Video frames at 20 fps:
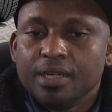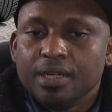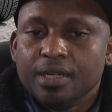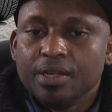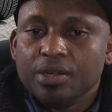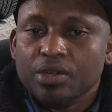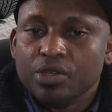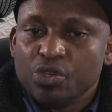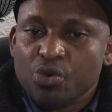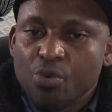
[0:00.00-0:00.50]

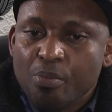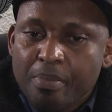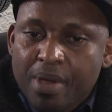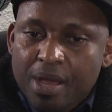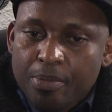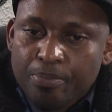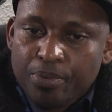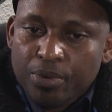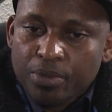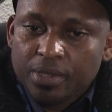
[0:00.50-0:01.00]
you may
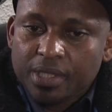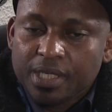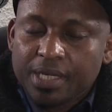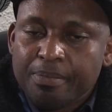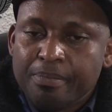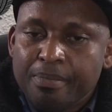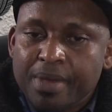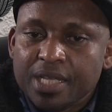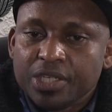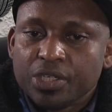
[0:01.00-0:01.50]
put a
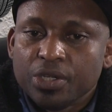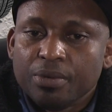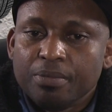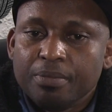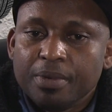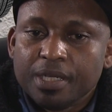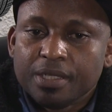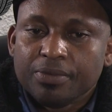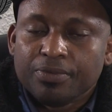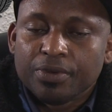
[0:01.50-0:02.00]

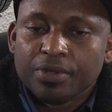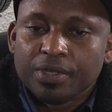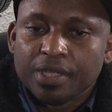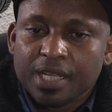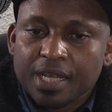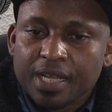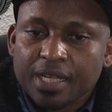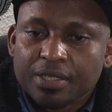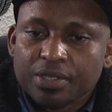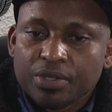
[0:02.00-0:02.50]
measurement from
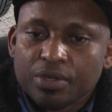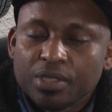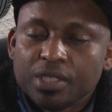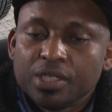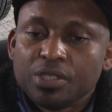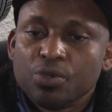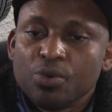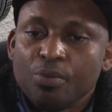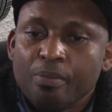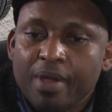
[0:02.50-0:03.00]
there, something
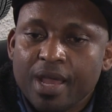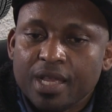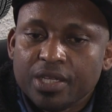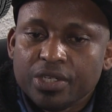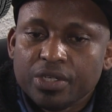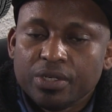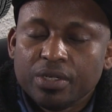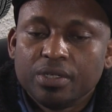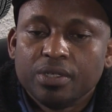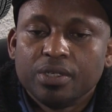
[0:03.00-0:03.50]
to
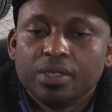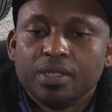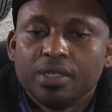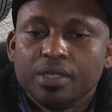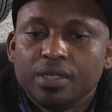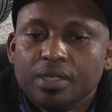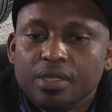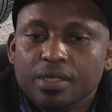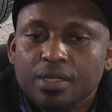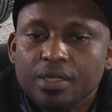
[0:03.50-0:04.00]
measure.
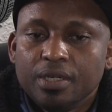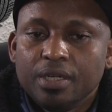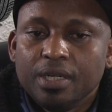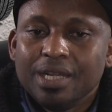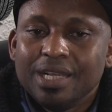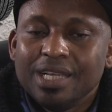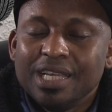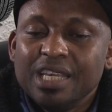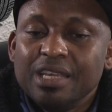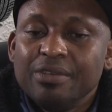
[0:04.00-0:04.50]

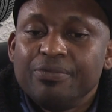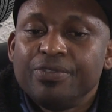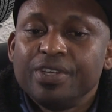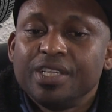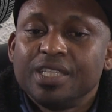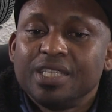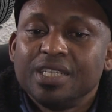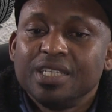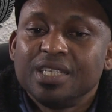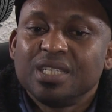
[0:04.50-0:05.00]
If
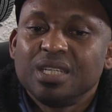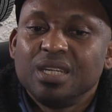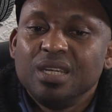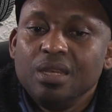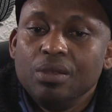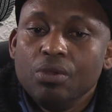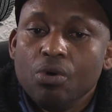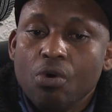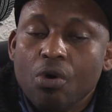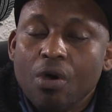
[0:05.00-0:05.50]
it is
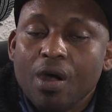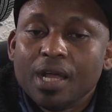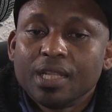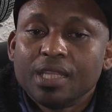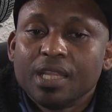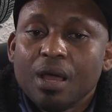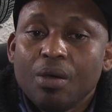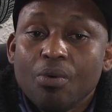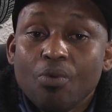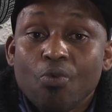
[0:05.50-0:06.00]
lower
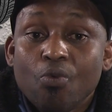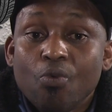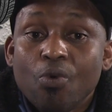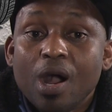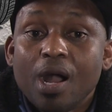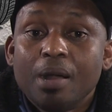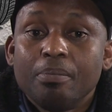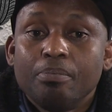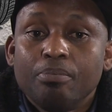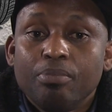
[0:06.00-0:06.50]
than
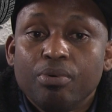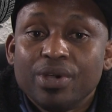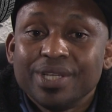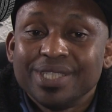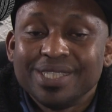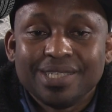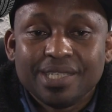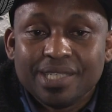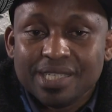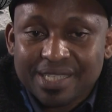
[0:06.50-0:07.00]

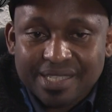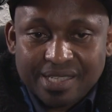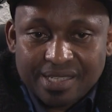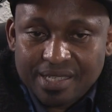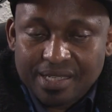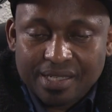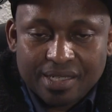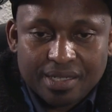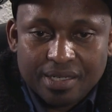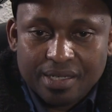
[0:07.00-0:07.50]
1.6,
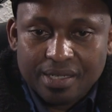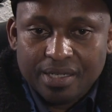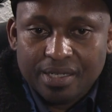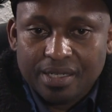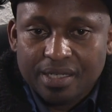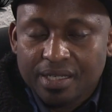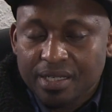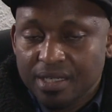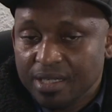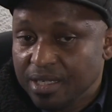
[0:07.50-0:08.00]

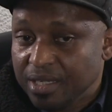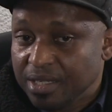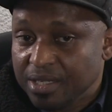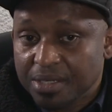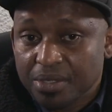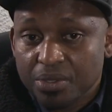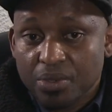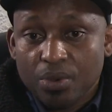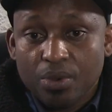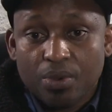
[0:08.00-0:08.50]
it's
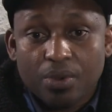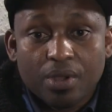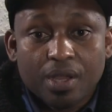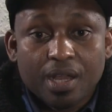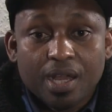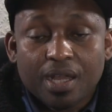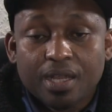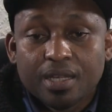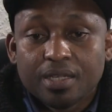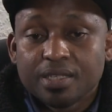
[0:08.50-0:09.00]
no
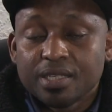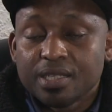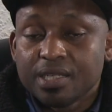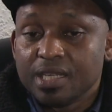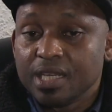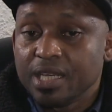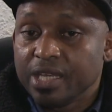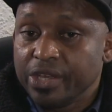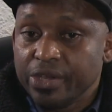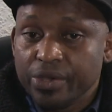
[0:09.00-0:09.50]
longer
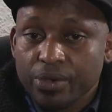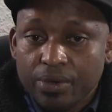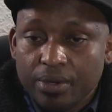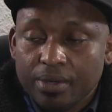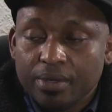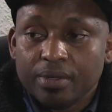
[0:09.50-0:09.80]
secure.